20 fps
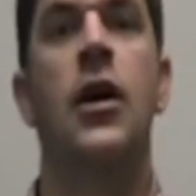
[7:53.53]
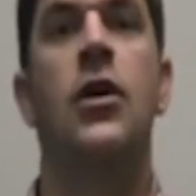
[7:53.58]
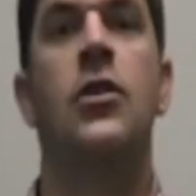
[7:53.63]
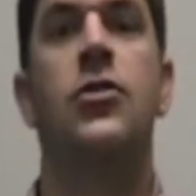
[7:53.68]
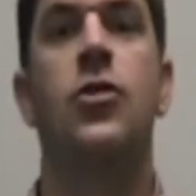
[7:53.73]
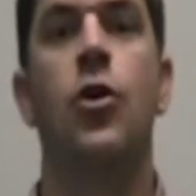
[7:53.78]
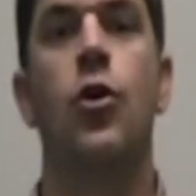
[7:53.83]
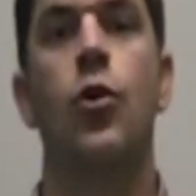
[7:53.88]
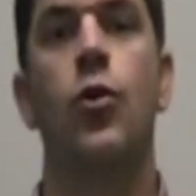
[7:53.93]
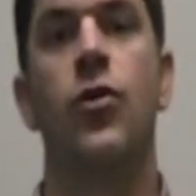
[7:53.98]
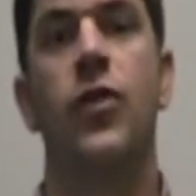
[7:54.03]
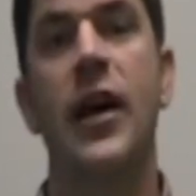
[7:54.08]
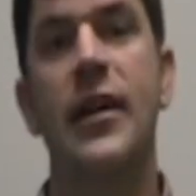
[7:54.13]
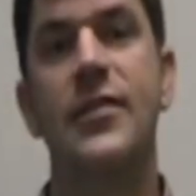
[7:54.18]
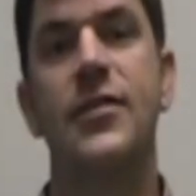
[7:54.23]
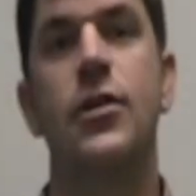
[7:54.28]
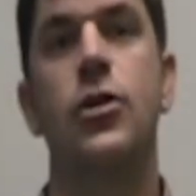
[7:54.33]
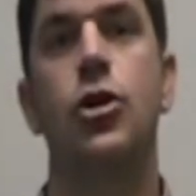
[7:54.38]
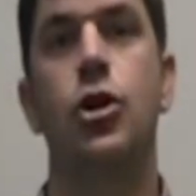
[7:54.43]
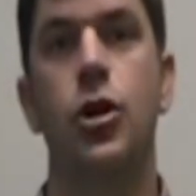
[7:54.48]
So
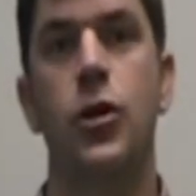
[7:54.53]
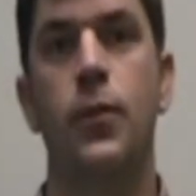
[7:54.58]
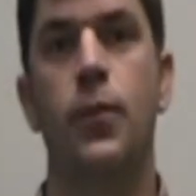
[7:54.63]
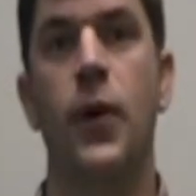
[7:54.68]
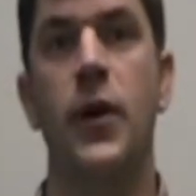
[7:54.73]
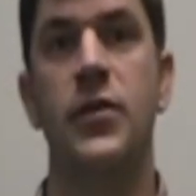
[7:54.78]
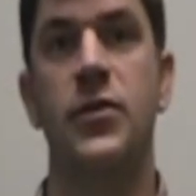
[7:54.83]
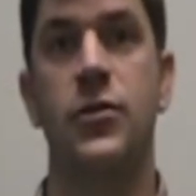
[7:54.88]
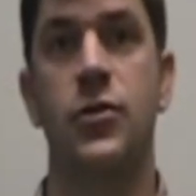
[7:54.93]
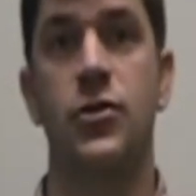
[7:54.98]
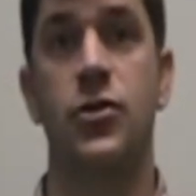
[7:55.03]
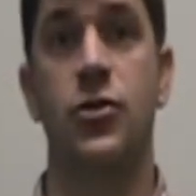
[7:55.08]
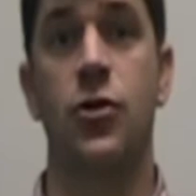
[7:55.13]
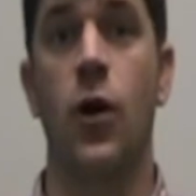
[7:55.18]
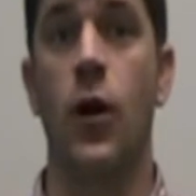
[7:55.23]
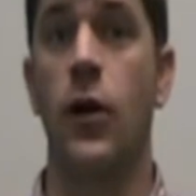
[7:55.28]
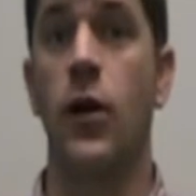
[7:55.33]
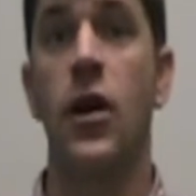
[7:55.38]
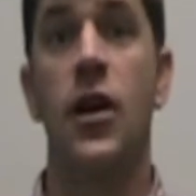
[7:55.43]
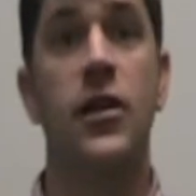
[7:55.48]
that's a good place to
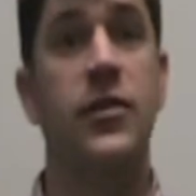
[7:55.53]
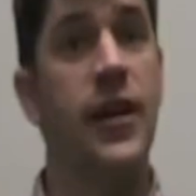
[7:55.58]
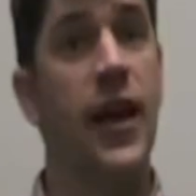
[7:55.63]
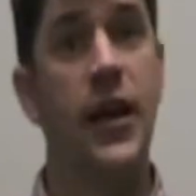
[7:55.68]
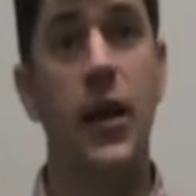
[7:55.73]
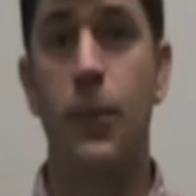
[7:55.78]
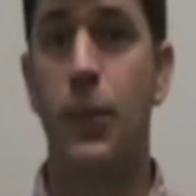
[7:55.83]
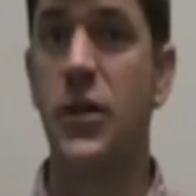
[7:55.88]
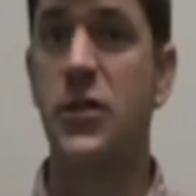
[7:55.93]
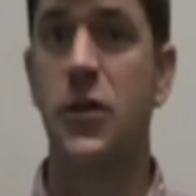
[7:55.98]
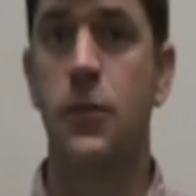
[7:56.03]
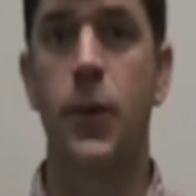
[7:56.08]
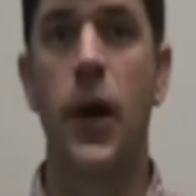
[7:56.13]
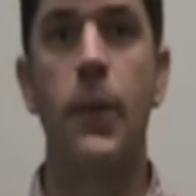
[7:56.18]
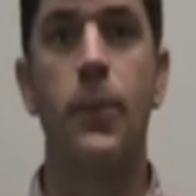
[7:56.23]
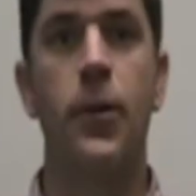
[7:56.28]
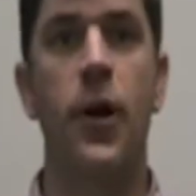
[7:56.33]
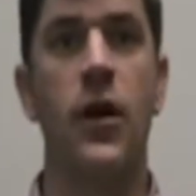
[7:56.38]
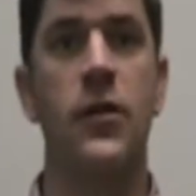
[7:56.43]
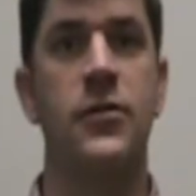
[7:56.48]
start. Take a piece of
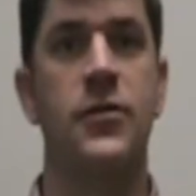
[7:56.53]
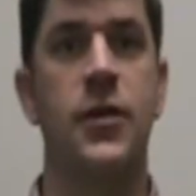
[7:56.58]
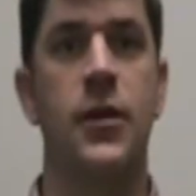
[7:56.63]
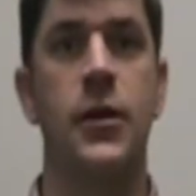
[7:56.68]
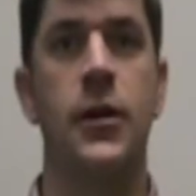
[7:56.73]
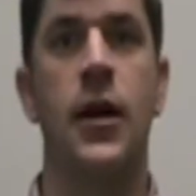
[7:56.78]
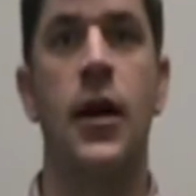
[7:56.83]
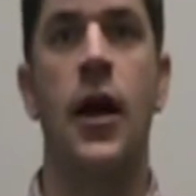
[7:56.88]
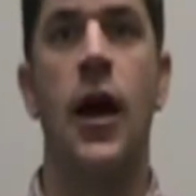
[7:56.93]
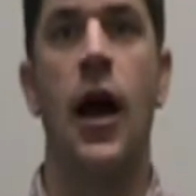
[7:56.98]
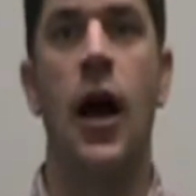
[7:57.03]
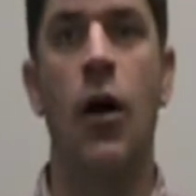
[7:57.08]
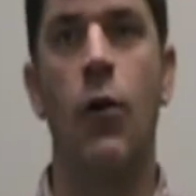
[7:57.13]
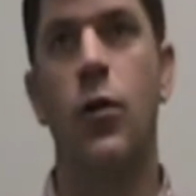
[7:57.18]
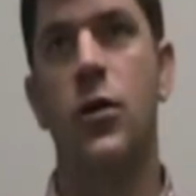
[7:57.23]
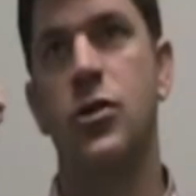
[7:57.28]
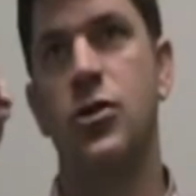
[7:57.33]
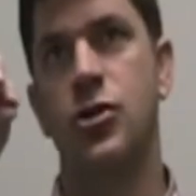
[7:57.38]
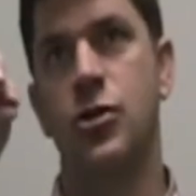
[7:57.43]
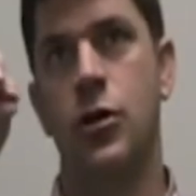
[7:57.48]
paper out and say, I
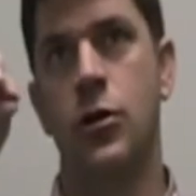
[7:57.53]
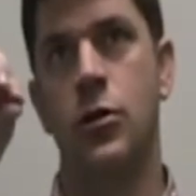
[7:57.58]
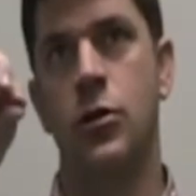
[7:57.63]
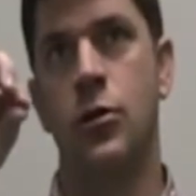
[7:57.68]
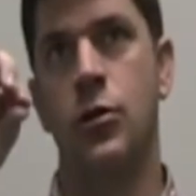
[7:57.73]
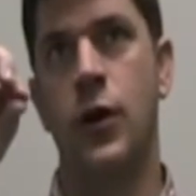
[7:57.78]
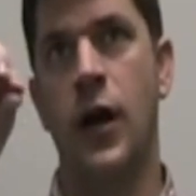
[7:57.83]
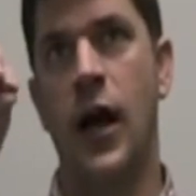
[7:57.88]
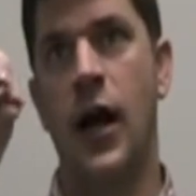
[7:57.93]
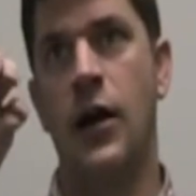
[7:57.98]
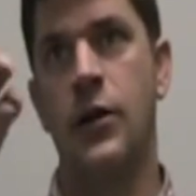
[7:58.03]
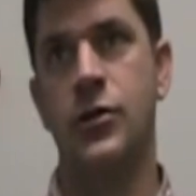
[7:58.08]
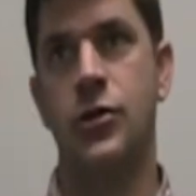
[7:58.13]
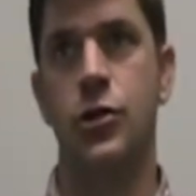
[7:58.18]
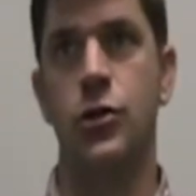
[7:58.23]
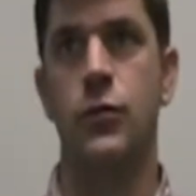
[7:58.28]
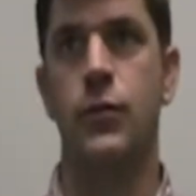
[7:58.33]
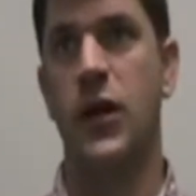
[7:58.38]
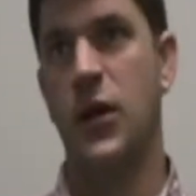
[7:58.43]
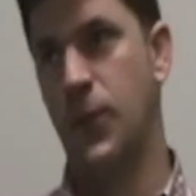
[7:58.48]
want to show how
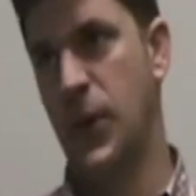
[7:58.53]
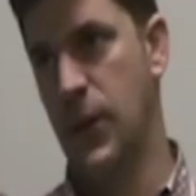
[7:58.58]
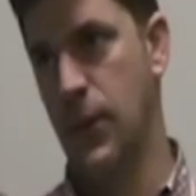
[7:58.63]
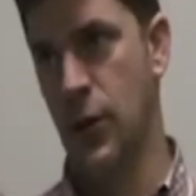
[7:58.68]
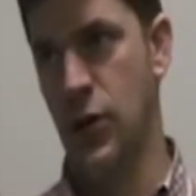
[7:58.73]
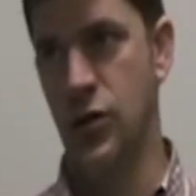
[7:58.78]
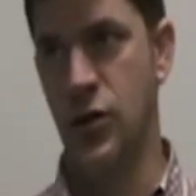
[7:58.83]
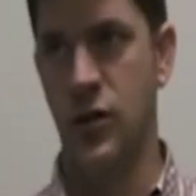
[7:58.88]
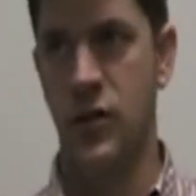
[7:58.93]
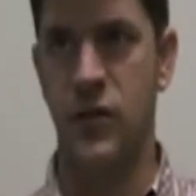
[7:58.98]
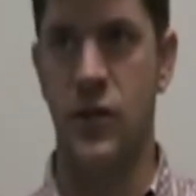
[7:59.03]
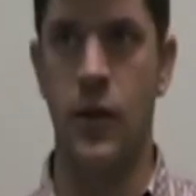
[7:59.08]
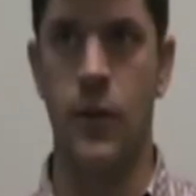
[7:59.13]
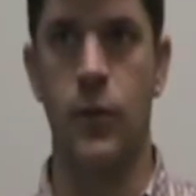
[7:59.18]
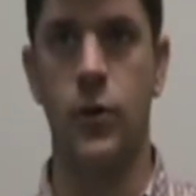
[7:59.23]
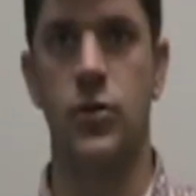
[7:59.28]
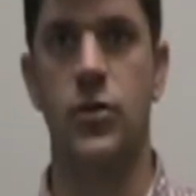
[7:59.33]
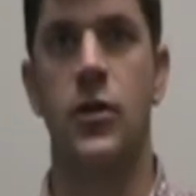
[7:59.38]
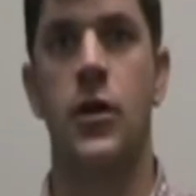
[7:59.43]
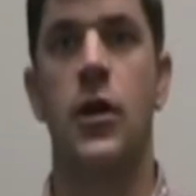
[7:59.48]
to make a peanut butter and jelly
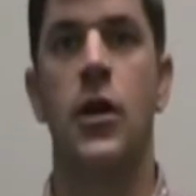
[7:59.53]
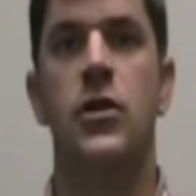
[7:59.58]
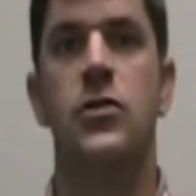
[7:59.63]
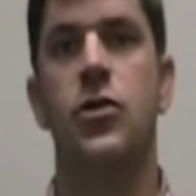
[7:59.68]
sandwich.